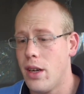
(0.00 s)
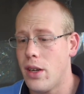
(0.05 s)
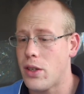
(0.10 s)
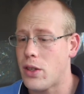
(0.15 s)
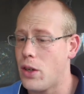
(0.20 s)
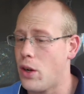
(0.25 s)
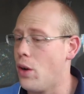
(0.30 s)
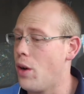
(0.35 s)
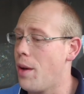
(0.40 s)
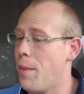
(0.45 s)

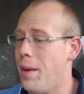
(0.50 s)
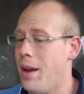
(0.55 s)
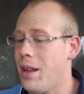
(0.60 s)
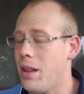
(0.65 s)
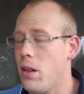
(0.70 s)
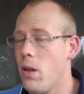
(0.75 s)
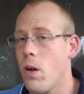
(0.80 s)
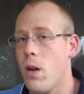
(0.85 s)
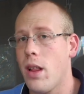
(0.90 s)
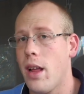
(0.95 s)
So it may
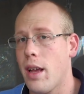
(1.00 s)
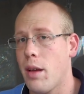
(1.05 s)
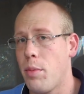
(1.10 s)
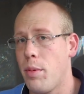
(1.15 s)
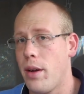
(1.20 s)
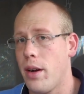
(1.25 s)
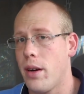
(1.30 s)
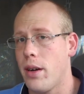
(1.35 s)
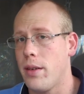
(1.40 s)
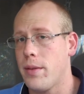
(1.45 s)
look like
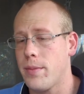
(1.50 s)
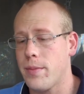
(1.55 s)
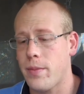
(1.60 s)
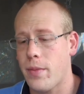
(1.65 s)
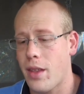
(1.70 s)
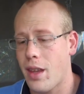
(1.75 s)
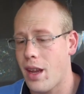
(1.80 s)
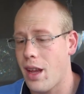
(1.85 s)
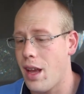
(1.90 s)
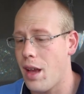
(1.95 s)
beer,
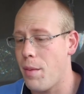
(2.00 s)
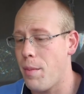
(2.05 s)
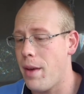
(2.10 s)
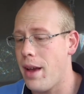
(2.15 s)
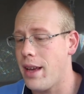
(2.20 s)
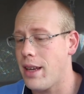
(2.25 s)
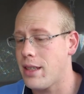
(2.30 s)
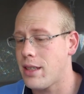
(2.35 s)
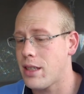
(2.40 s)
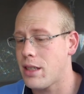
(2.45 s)
it
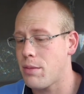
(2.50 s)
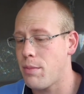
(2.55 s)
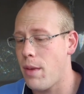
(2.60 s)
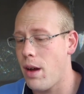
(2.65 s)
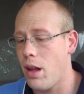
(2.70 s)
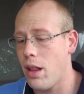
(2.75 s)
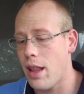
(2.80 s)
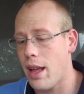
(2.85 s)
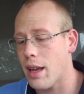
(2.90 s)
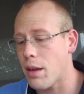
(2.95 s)
may
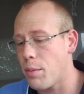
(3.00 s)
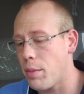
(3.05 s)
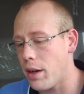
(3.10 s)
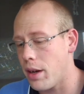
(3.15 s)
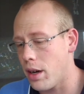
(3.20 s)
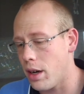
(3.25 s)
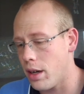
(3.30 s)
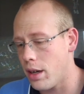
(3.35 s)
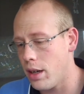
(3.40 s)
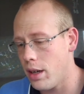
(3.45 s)
smell like
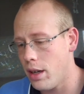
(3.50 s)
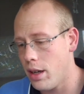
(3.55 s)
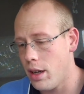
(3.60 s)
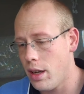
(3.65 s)
beer,